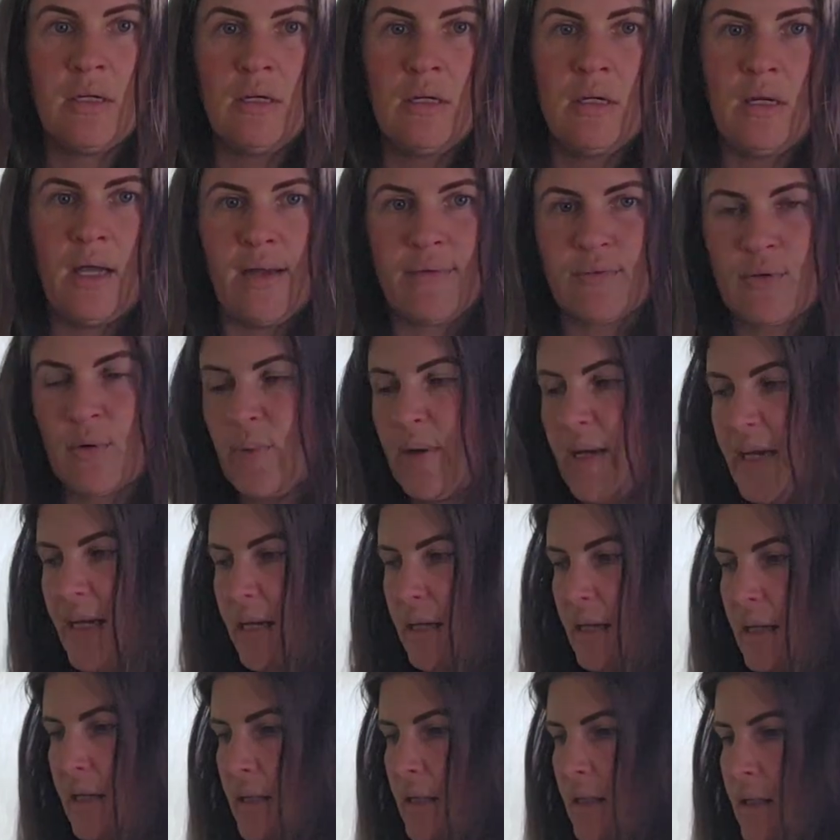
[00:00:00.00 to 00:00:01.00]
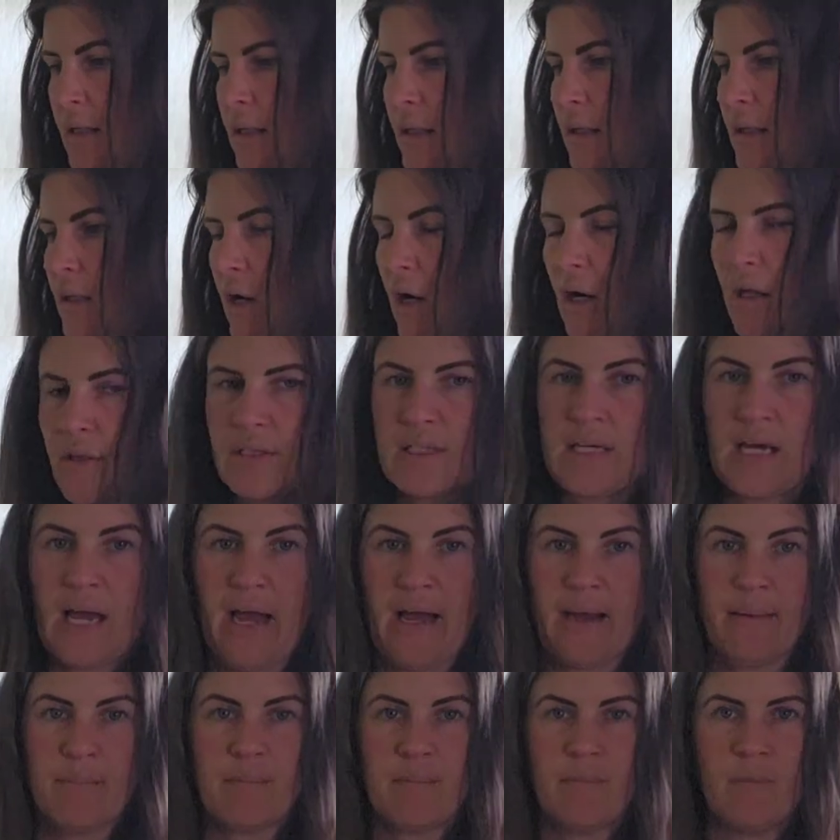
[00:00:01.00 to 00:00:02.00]
every week, all the
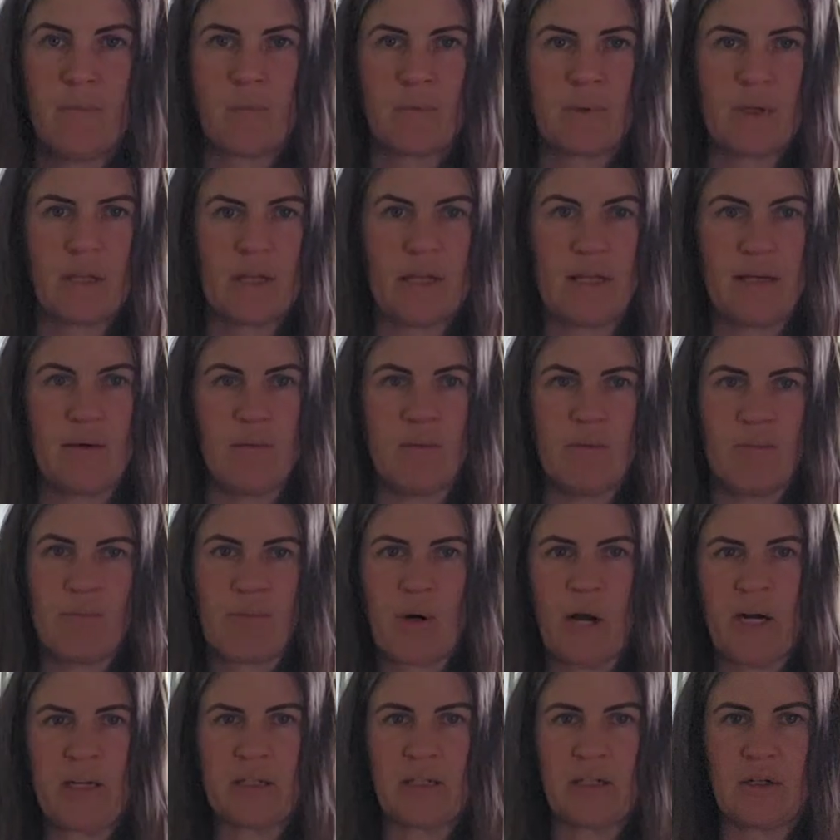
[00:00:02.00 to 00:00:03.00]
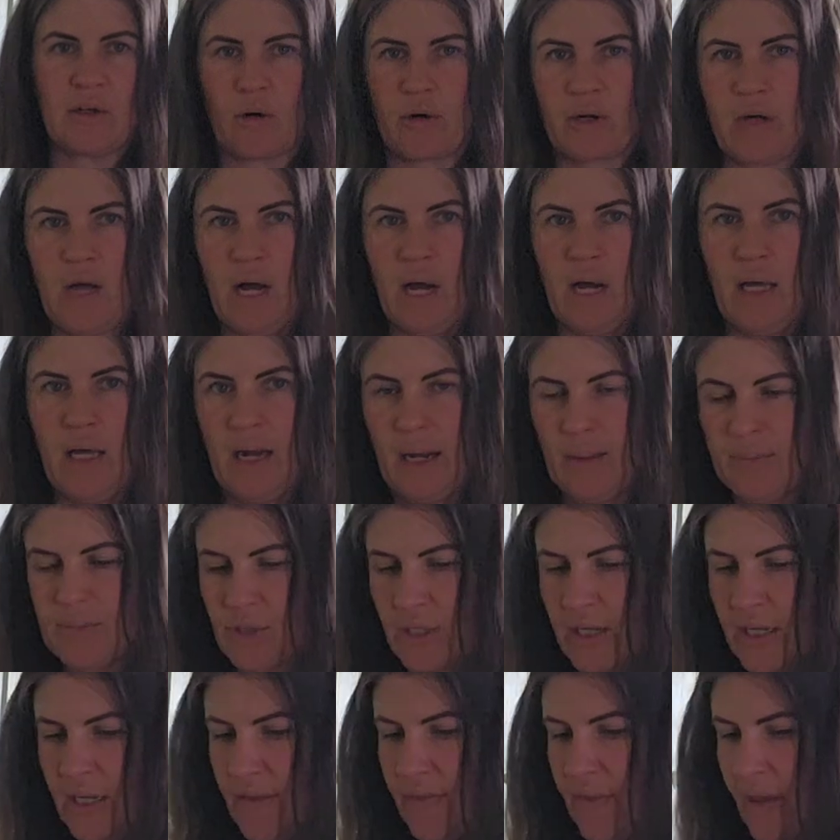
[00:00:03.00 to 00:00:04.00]
time. Really, pregnant or not, I'm
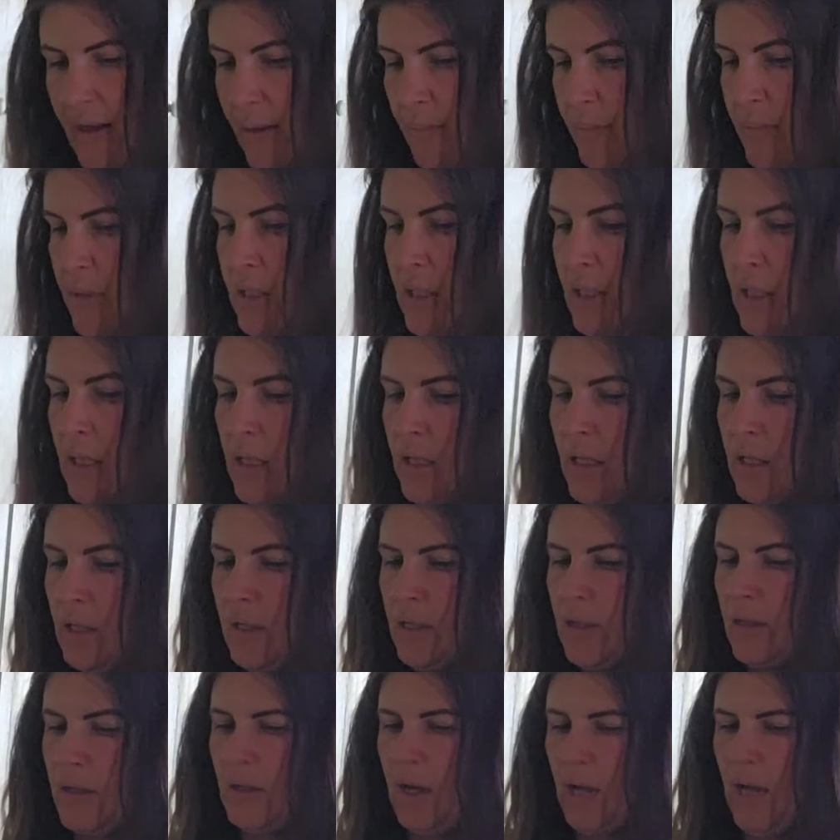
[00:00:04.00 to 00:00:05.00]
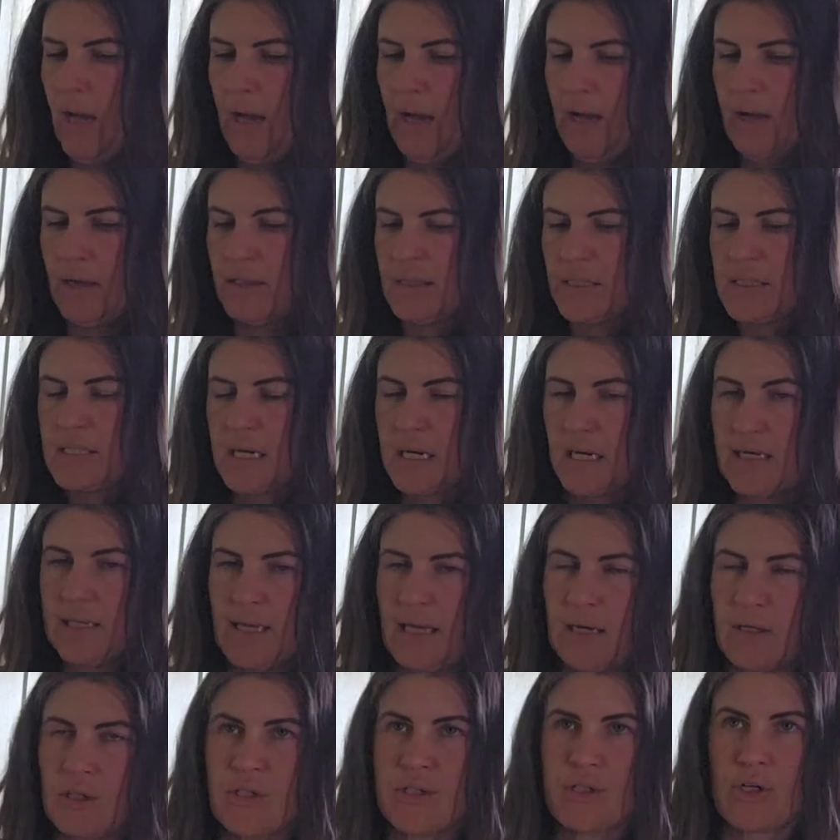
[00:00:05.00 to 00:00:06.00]
drinking them. Stinging
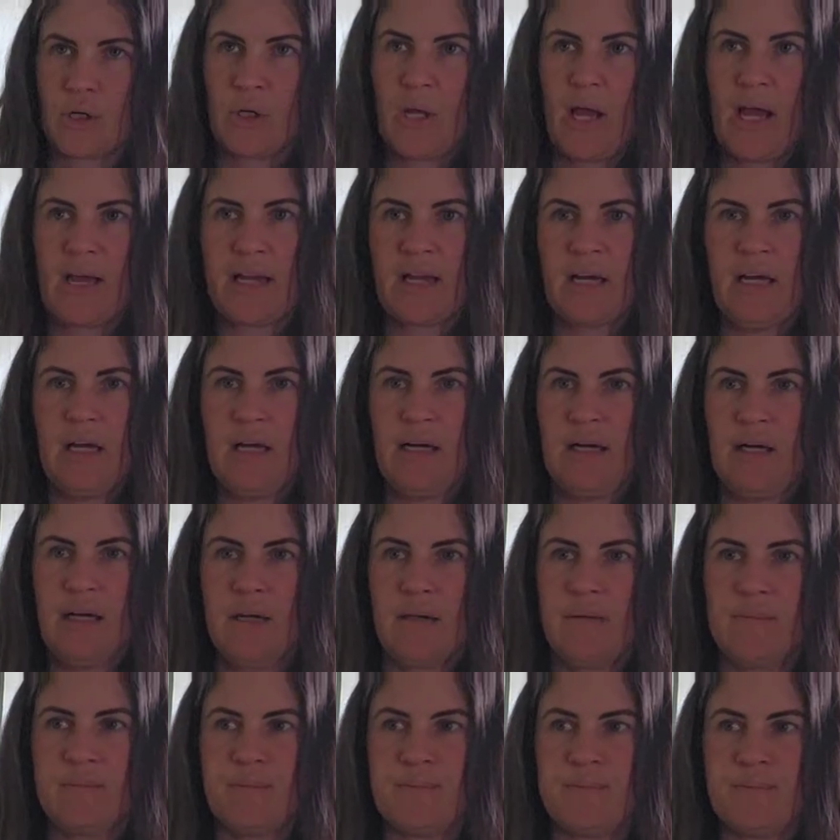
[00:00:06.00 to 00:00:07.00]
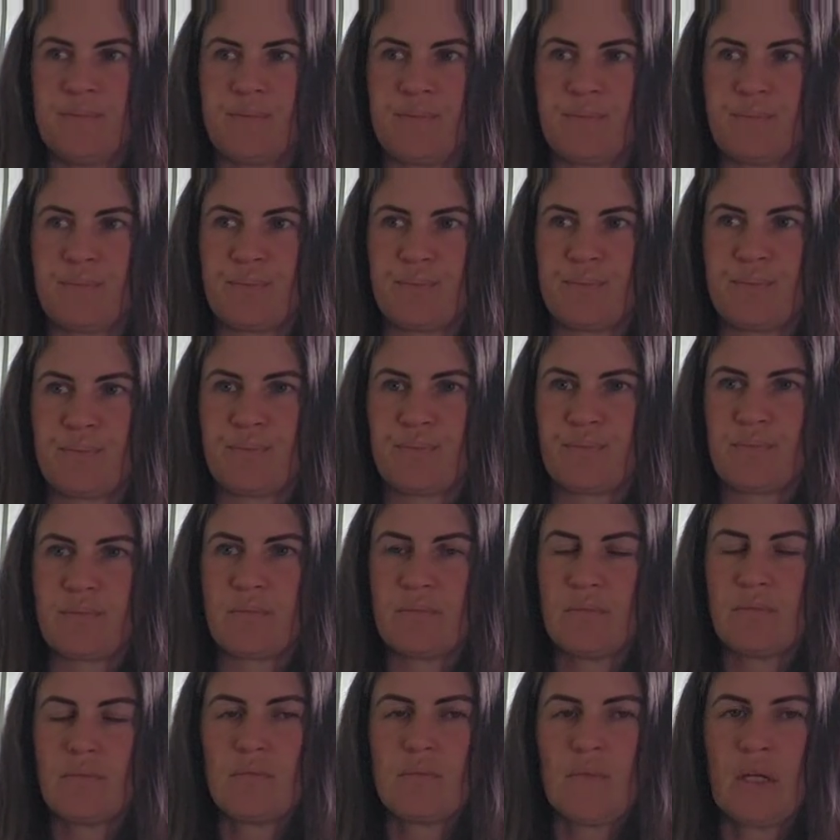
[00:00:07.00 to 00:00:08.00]
nettles are like a
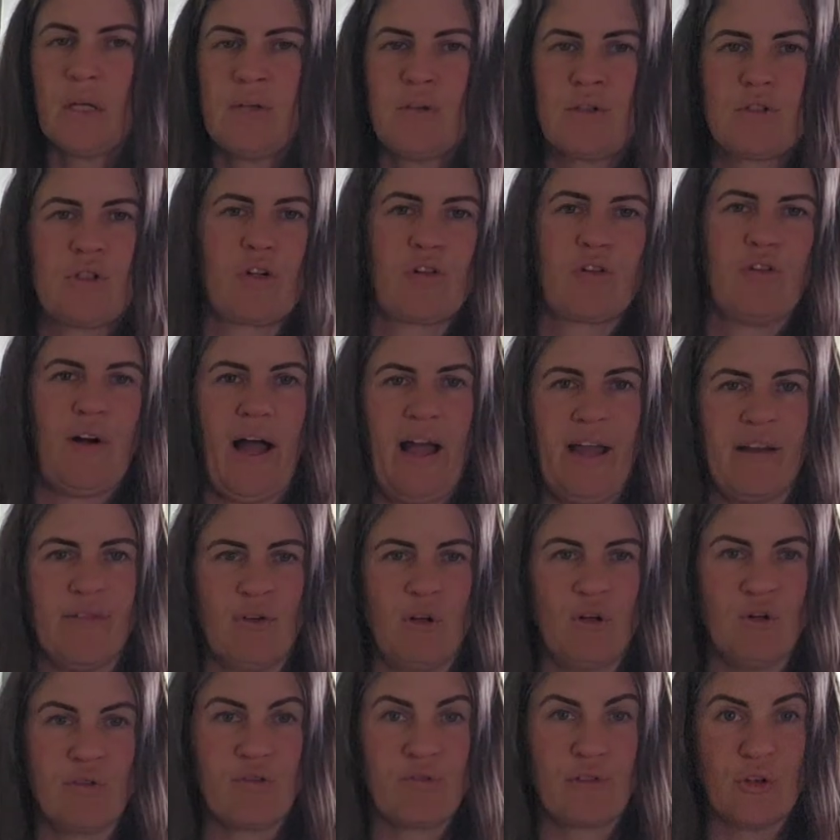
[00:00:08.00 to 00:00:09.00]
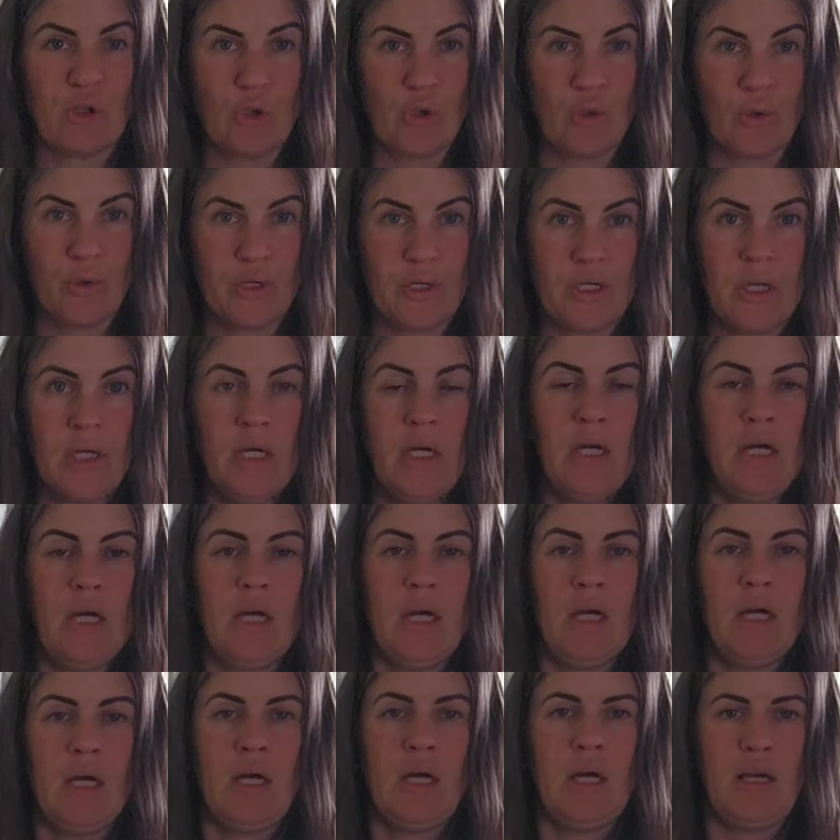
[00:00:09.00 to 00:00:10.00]
survival food.
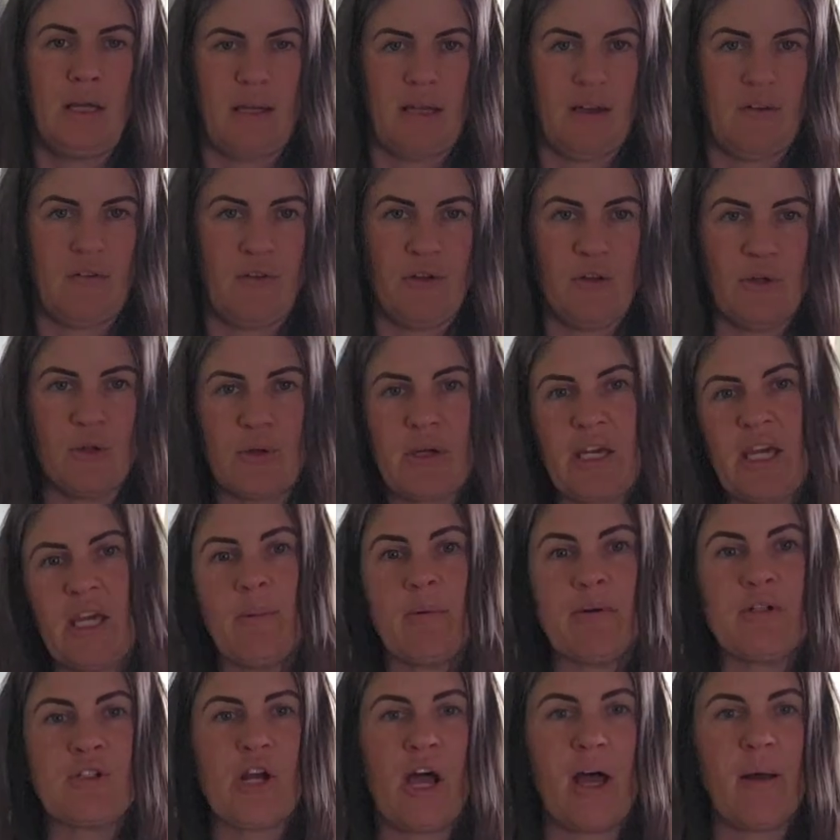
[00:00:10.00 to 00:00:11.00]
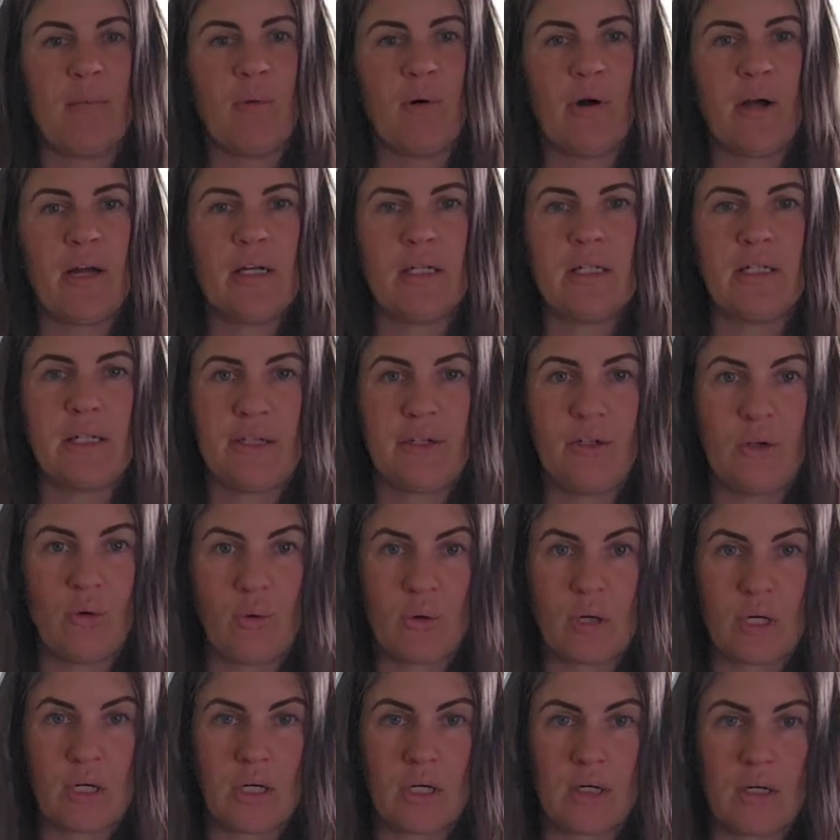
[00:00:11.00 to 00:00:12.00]
If you keep a jet boil in
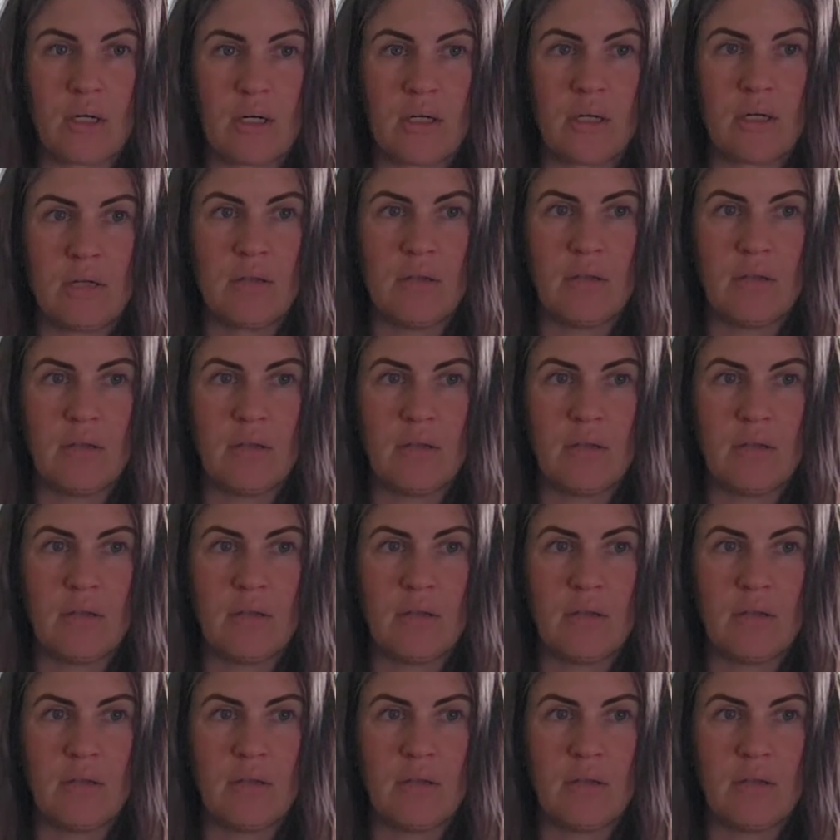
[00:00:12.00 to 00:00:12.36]
your